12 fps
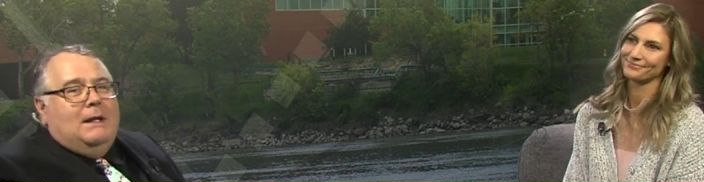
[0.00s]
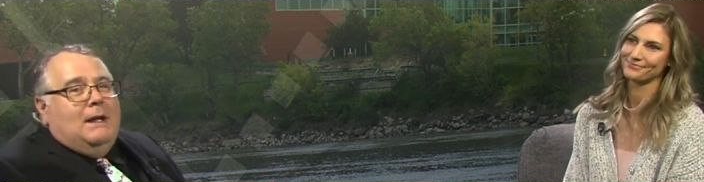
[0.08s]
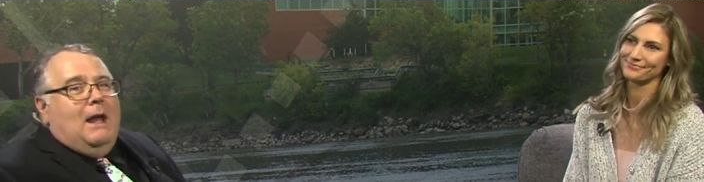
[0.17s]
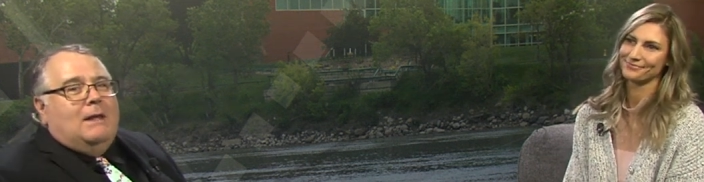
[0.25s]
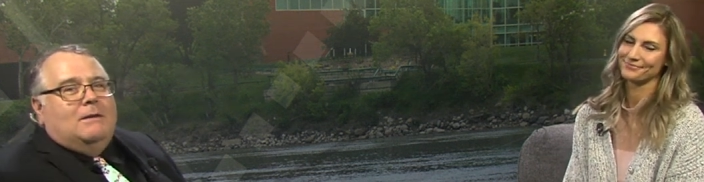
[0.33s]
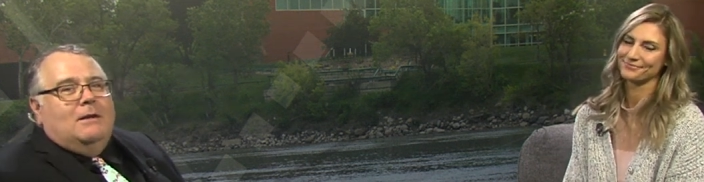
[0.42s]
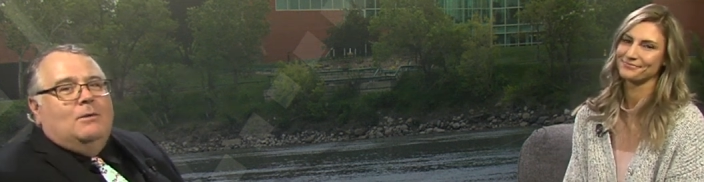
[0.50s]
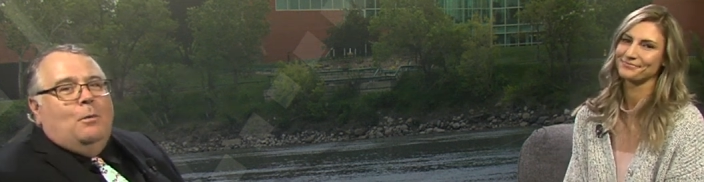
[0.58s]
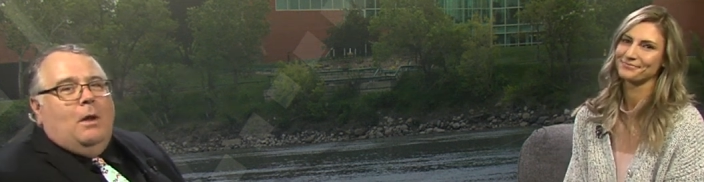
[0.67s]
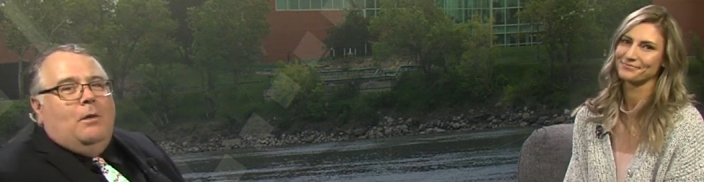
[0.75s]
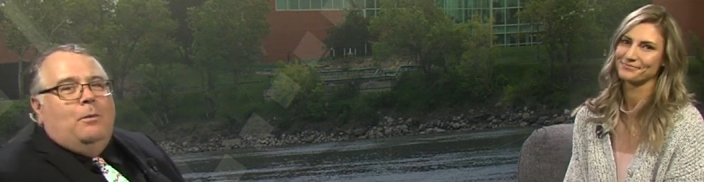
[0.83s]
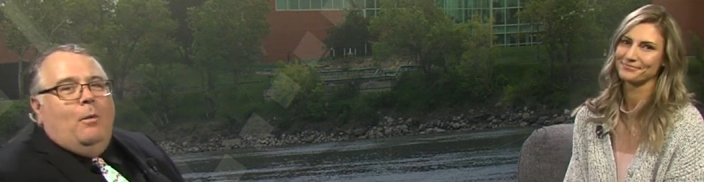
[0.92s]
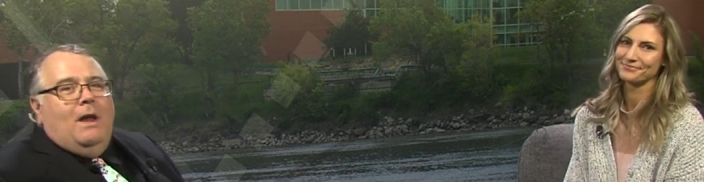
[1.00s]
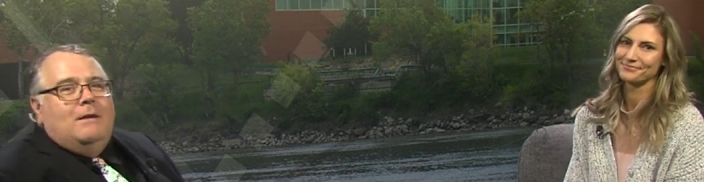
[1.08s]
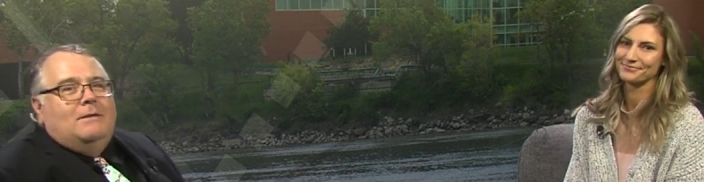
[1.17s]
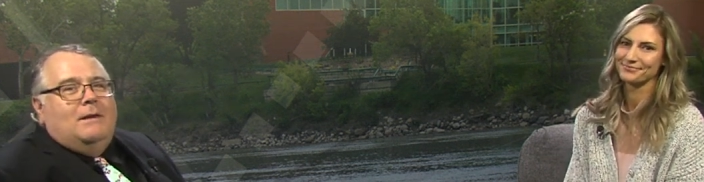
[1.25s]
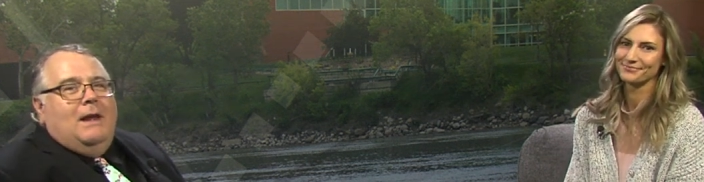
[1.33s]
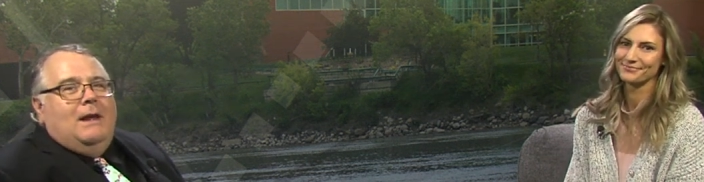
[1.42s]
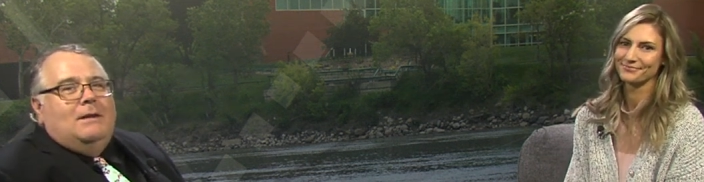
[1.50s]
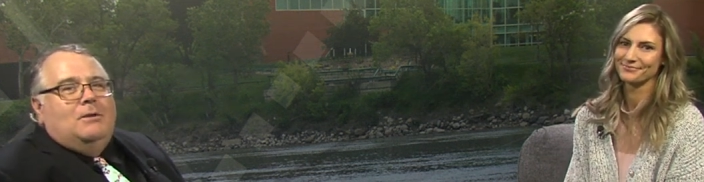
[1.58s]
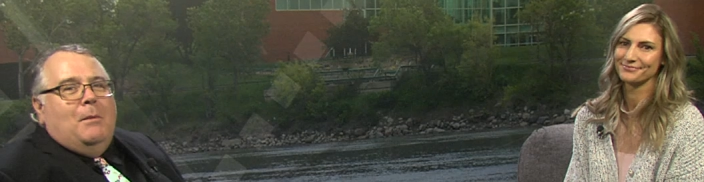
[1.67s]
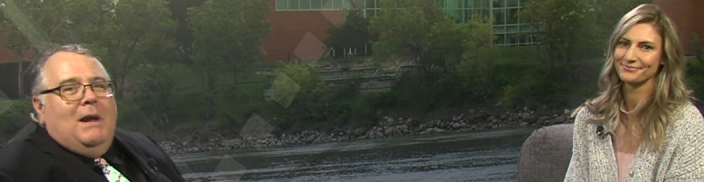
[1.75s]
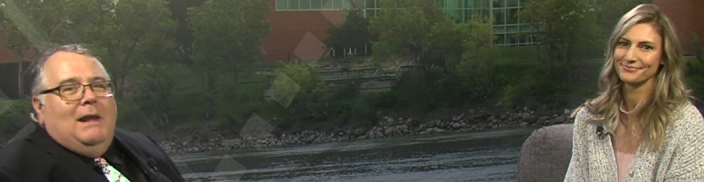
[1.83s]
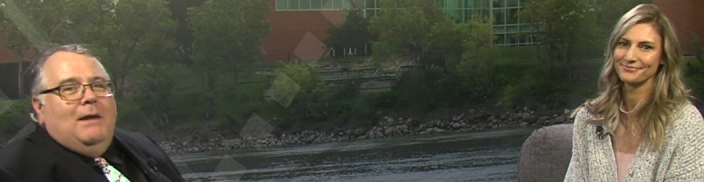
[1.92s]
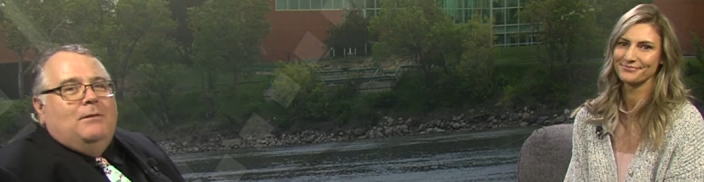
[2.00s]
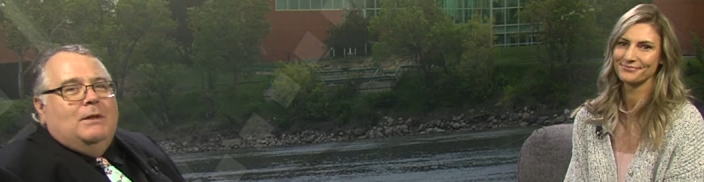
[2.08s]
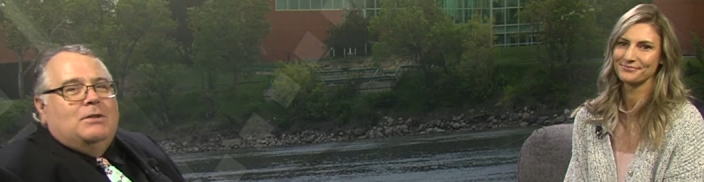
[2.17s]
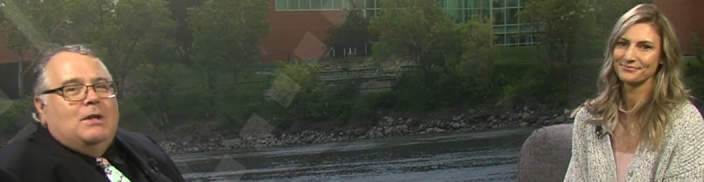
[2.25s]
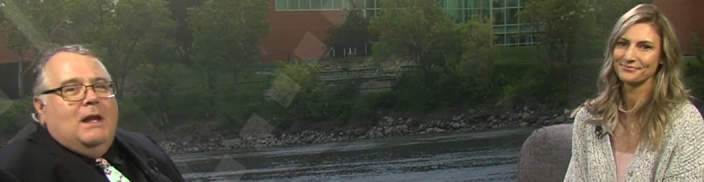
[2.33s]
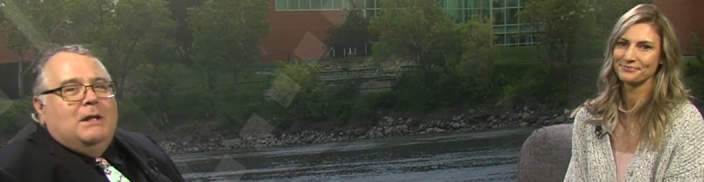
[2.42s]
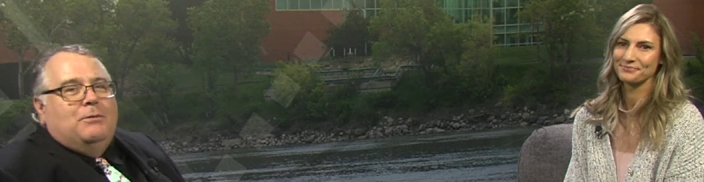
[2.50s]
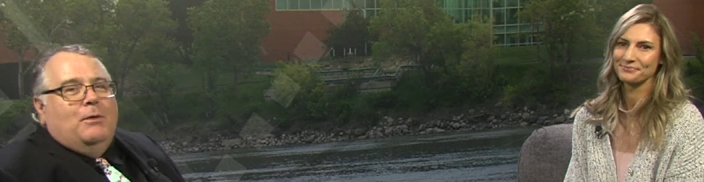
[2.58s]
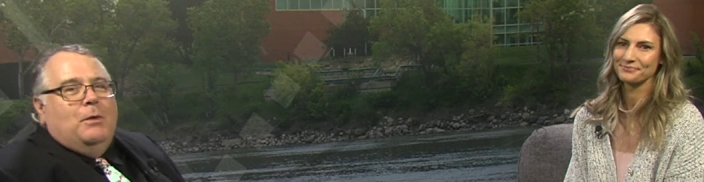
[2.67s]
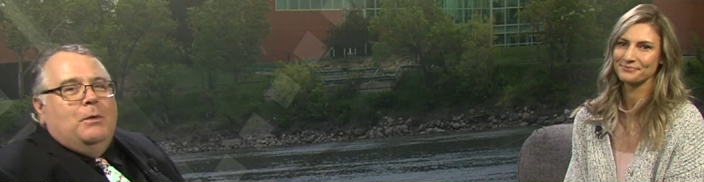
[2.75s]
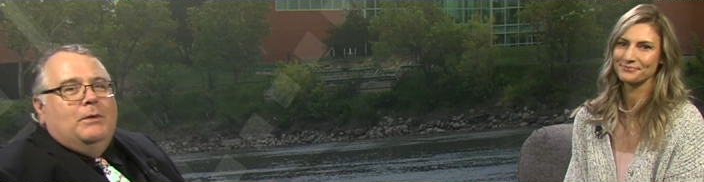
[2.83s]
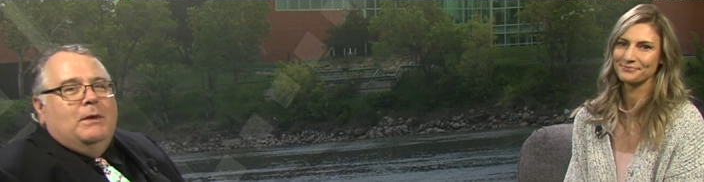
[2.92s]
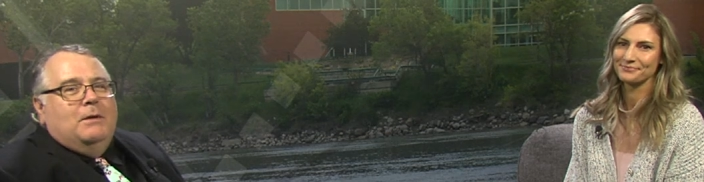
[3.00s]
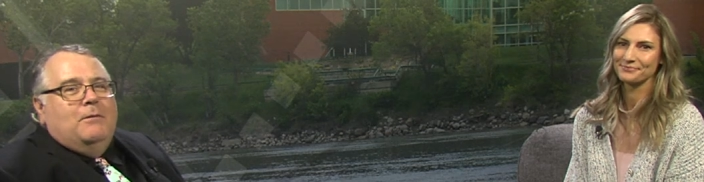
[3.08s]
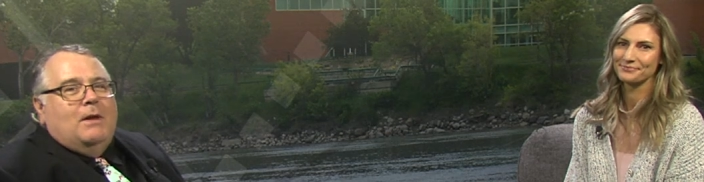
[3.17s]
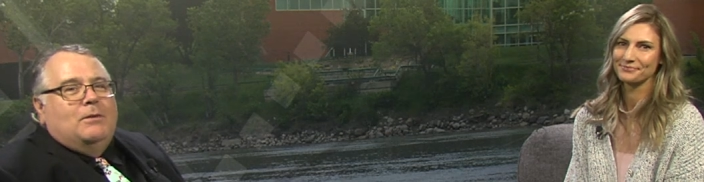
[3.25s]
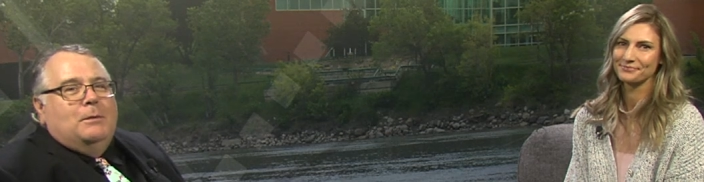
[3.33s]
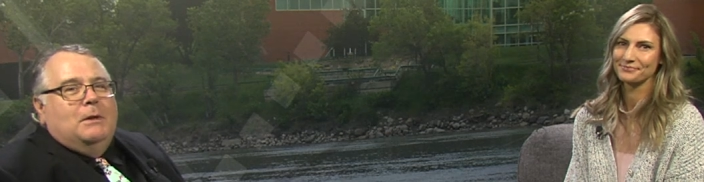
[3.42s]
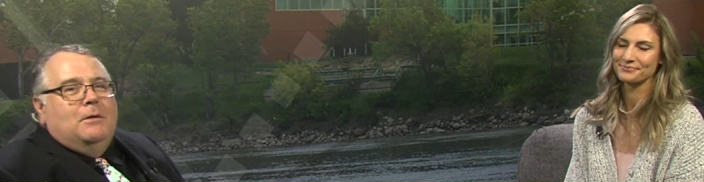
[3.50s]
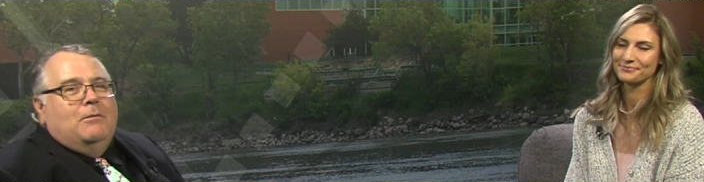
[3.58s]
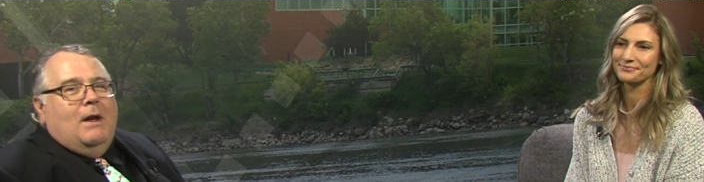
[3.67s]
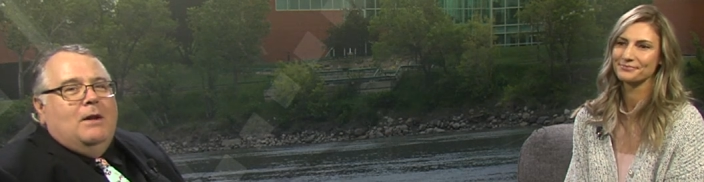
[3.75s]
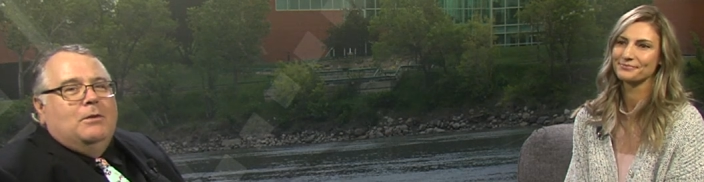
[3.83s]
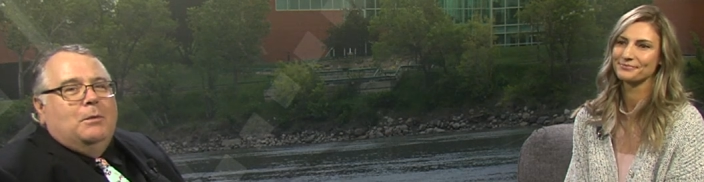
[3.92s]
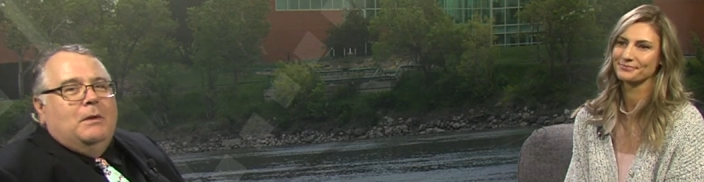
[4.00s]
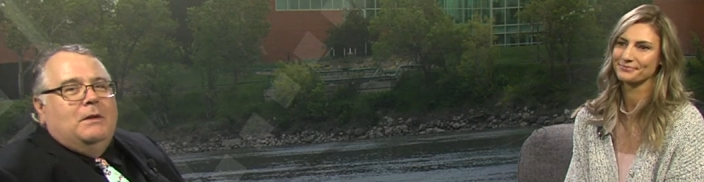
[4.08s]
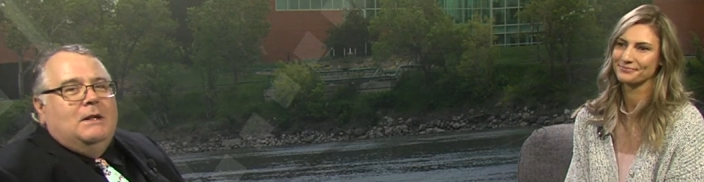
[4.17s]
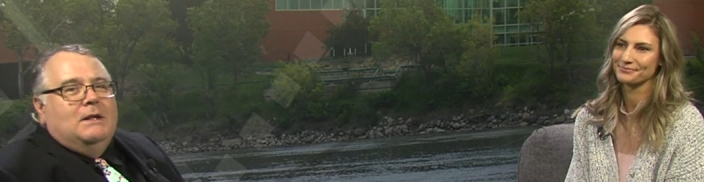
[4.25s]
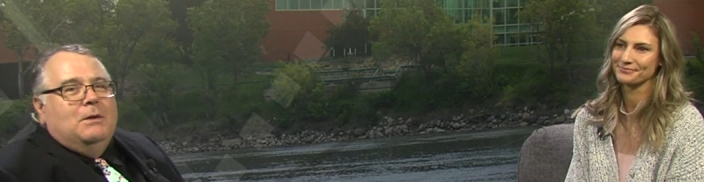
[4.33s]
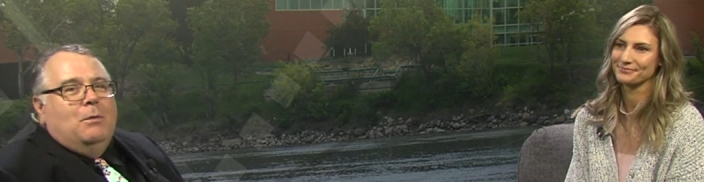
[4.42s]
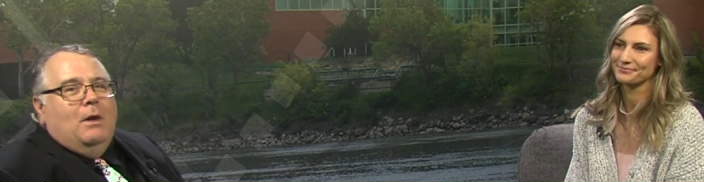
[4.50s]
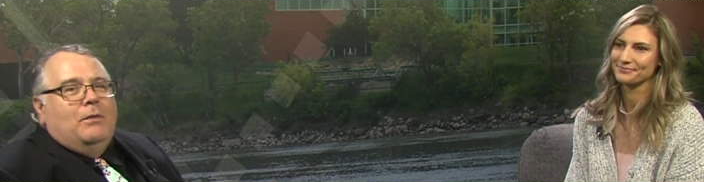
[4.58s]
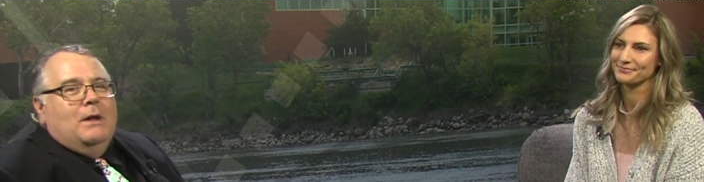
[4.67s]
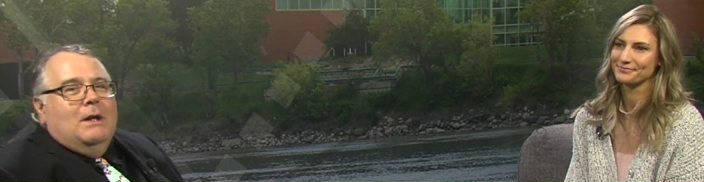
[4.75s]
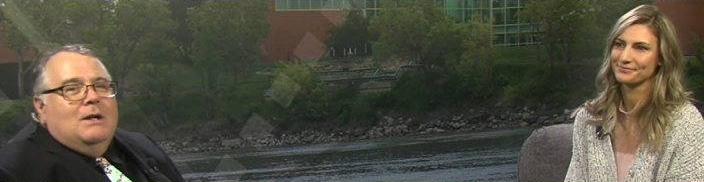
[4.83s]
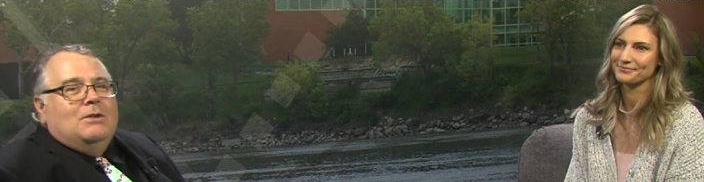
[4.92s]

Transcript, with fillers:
Speaker 1: Yes, it's Wealth Wednesday. To my left is Shandy Froze, an investment advisor with TD Wealth.